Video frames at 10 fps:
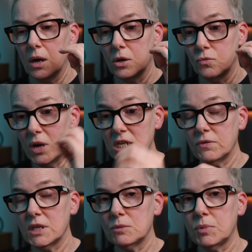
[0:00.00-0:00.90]
reach for
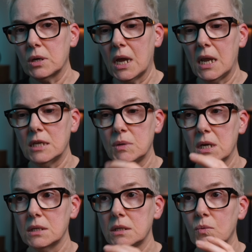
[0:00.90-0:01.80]
this plugin is
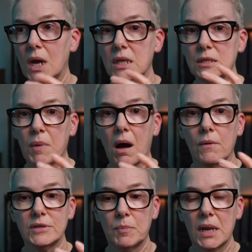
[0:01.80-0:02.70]
because the way this part
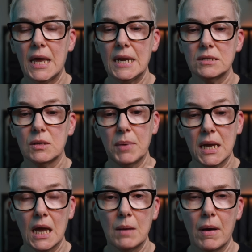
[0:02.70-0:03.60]
was played. It's a
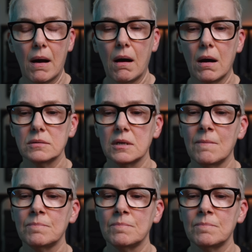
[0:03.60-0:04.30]
picking part.